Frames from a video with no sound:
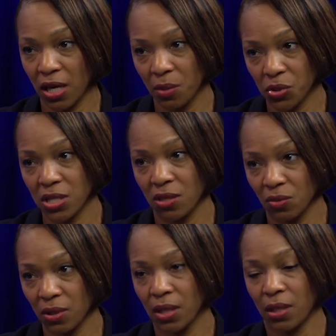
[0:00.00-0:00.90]

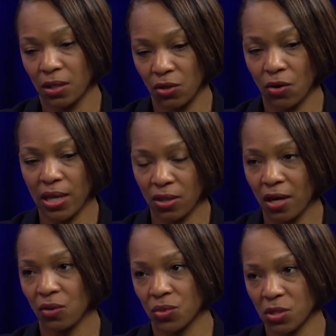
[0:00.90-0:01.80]
Campbellton, you know I
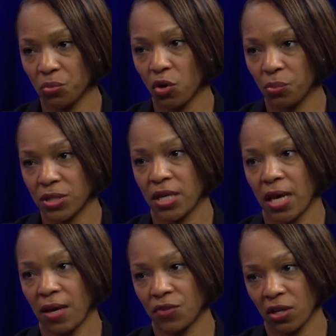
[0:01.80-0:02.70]
thought it was appropriate to
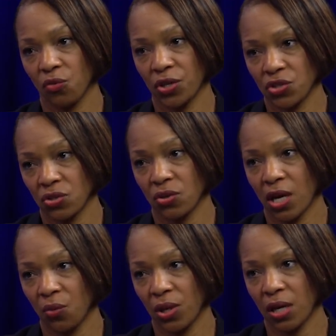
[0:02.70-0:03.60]
have decorations on
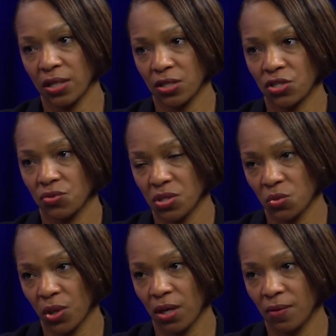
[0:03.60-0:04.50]
Highway 92 as
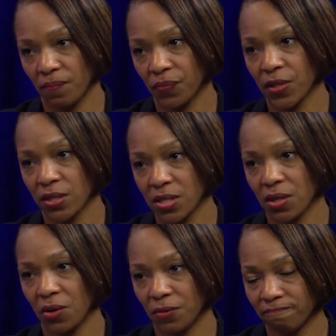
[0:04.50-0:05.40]
well.
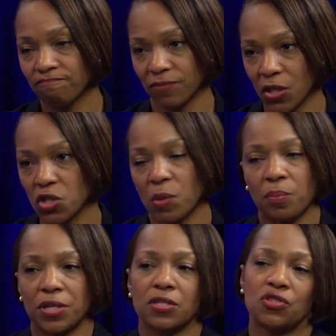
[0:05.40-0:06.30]
So those are my
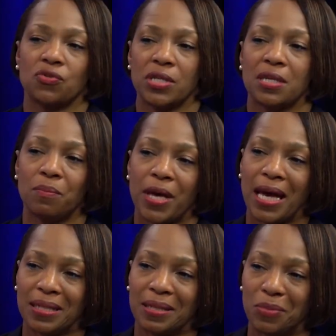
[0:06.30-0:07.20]
biggest joys,
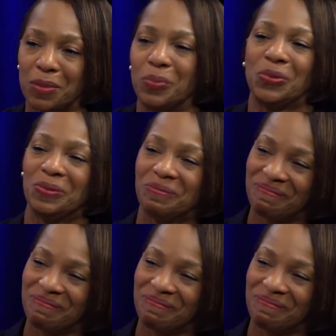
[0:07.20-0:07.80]
impacting people.